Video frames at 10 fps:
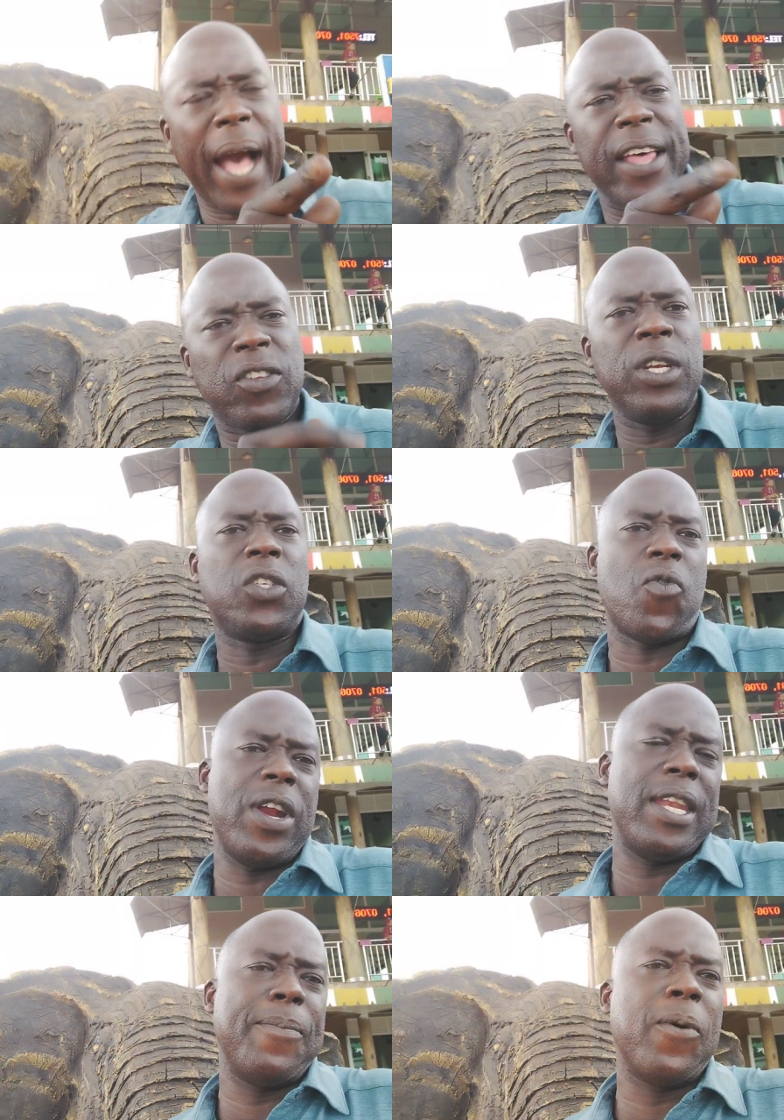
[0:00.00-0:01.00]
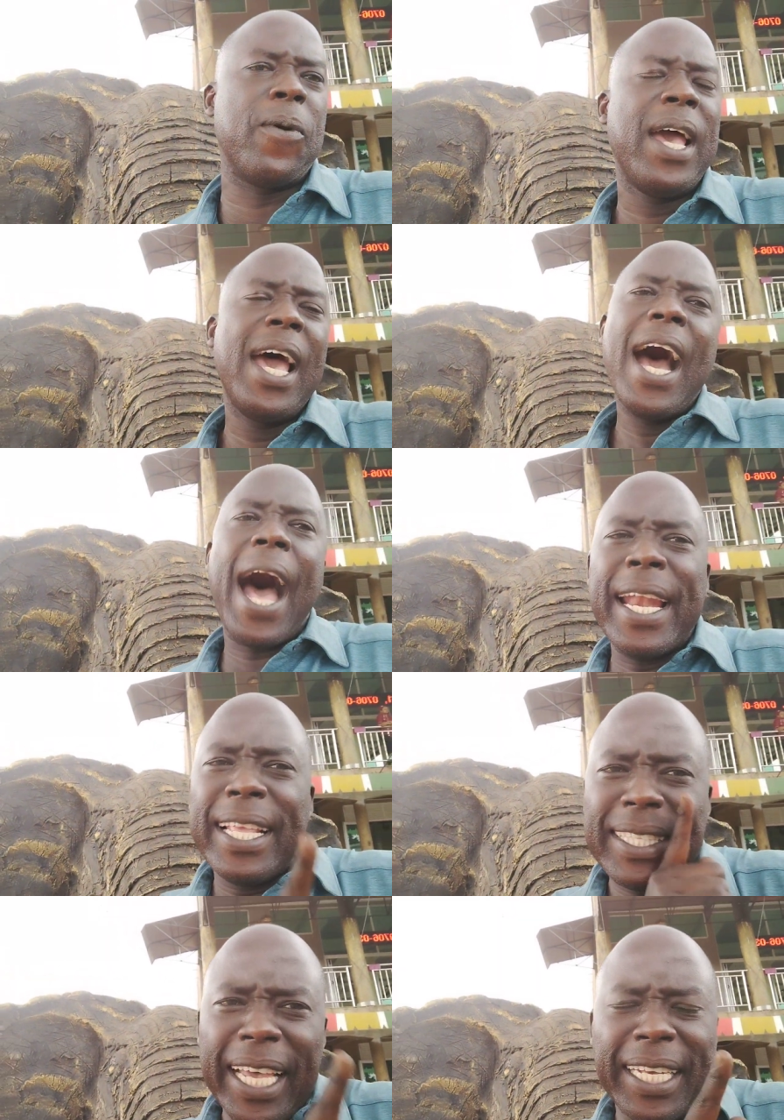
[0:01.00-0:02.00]
guys, you need to read the book. And
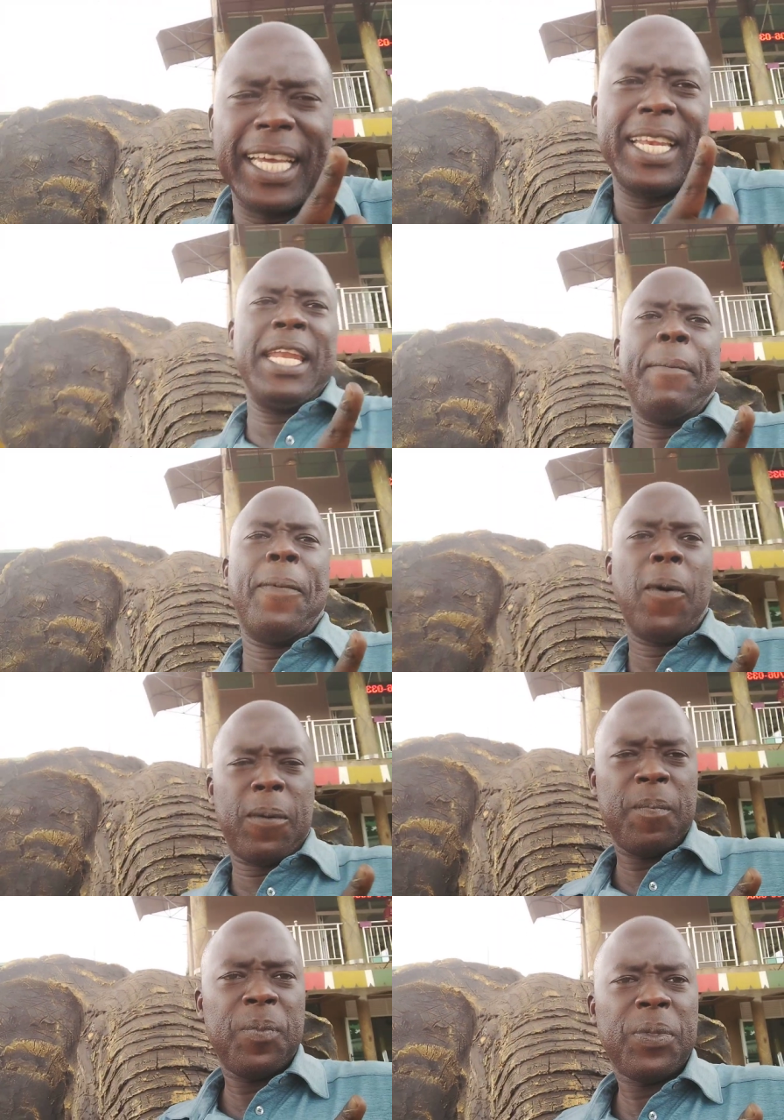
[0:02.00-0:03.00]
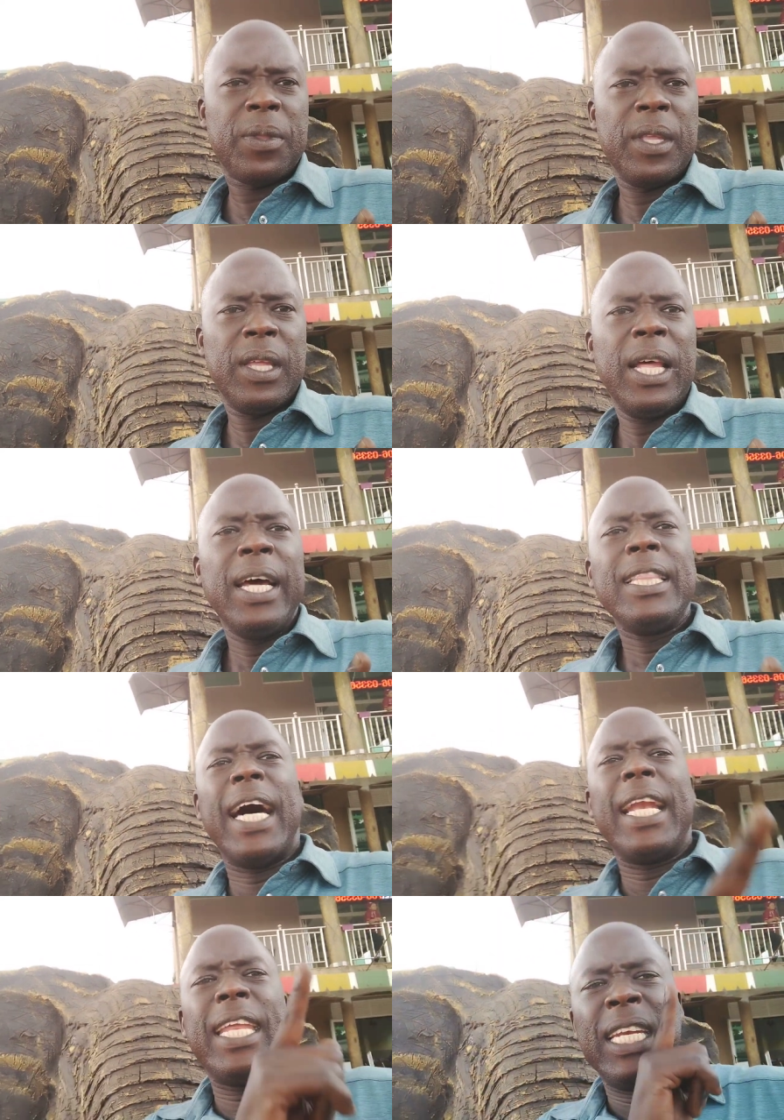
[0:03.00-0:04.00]
he stated in the book
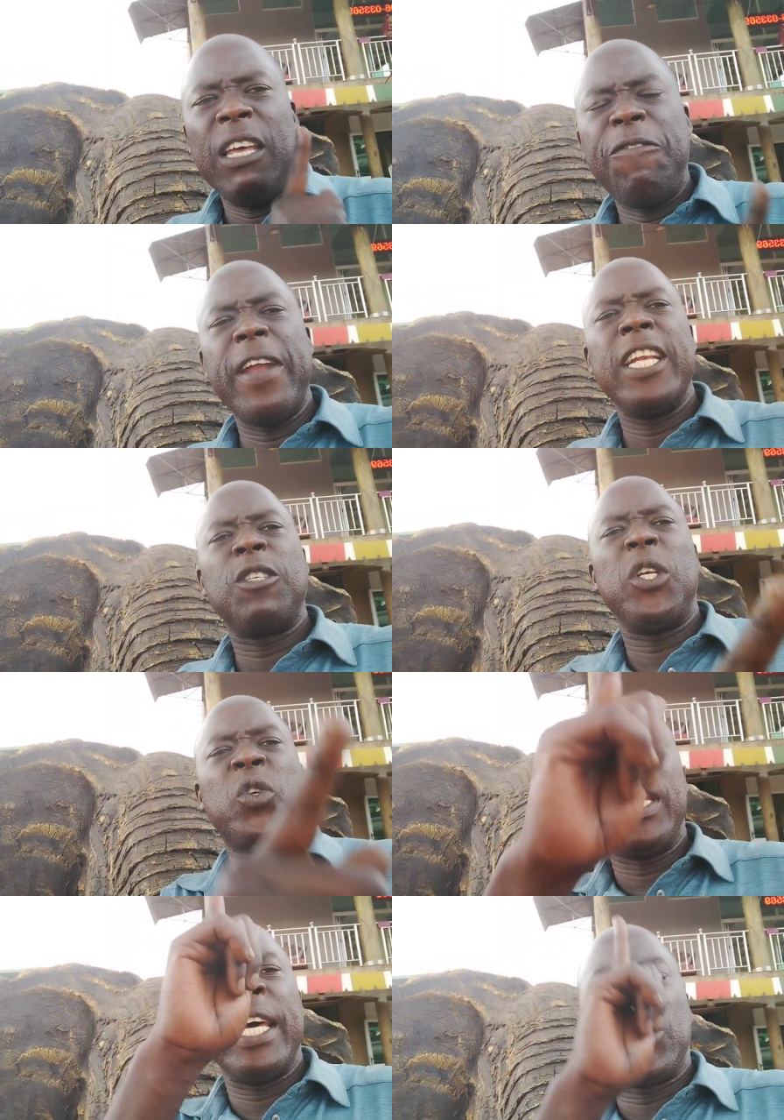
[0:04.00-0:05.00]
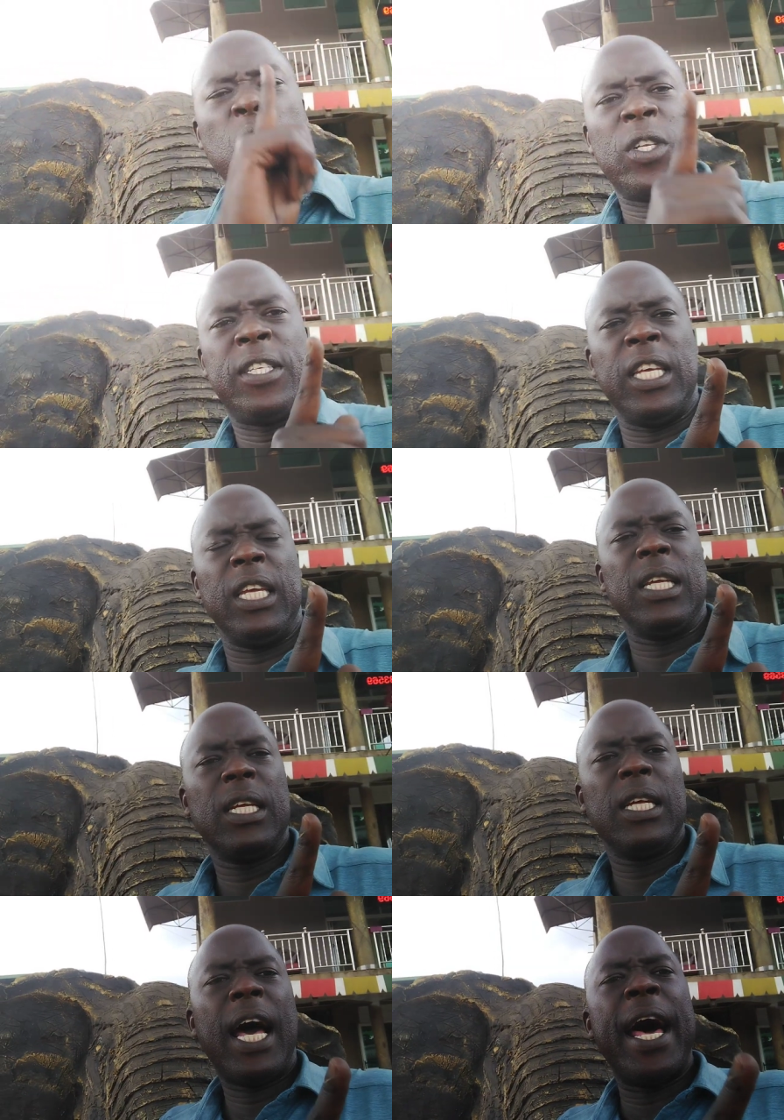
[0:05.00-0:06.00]
that the difference between a Tutsi
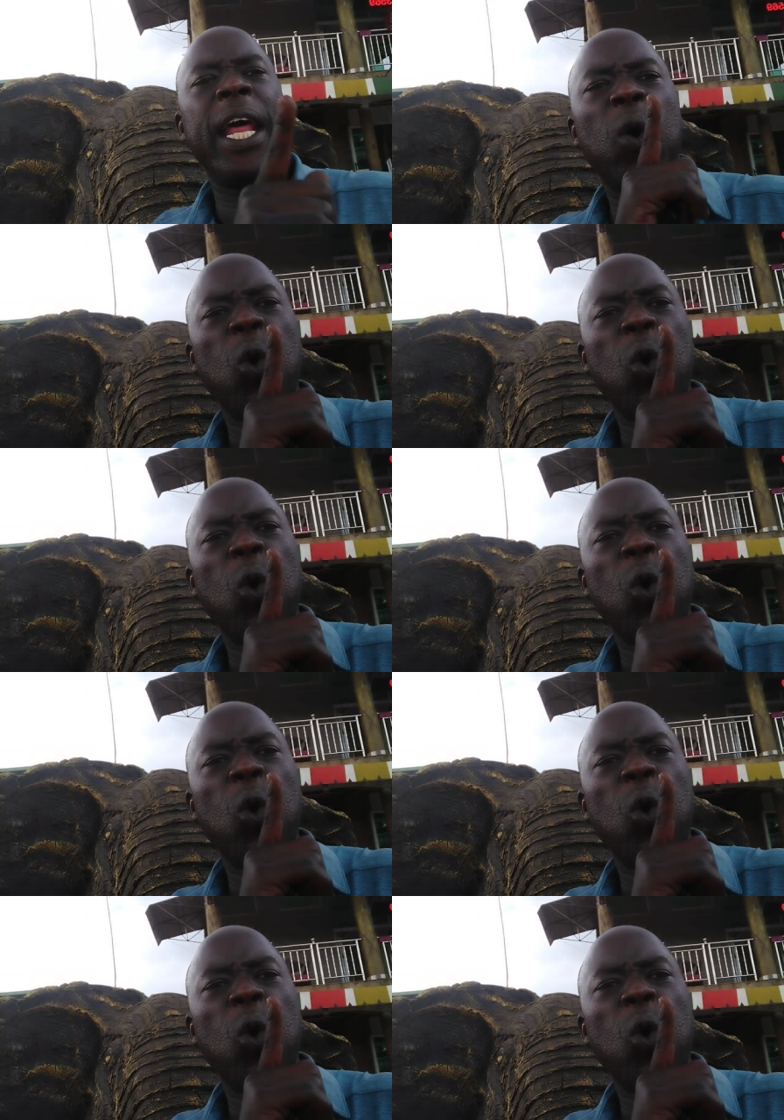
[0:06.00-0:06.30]
and a